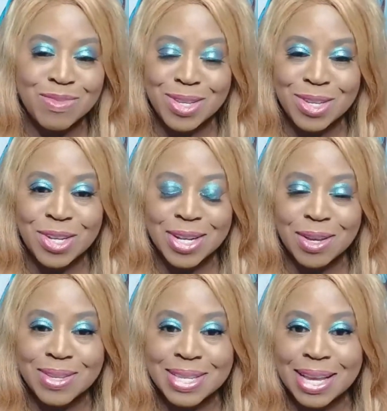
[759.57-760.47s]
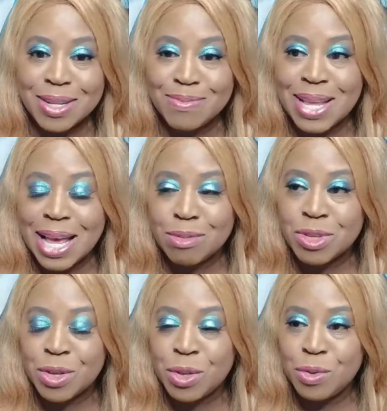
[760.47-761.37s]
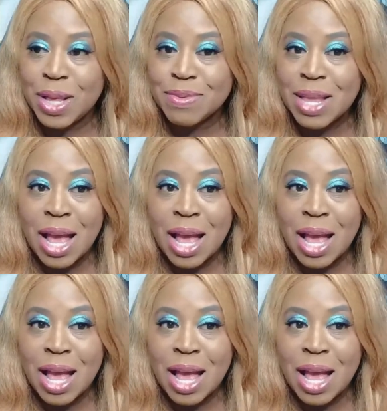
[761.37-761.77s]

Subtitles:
you should go see it. Absolutely.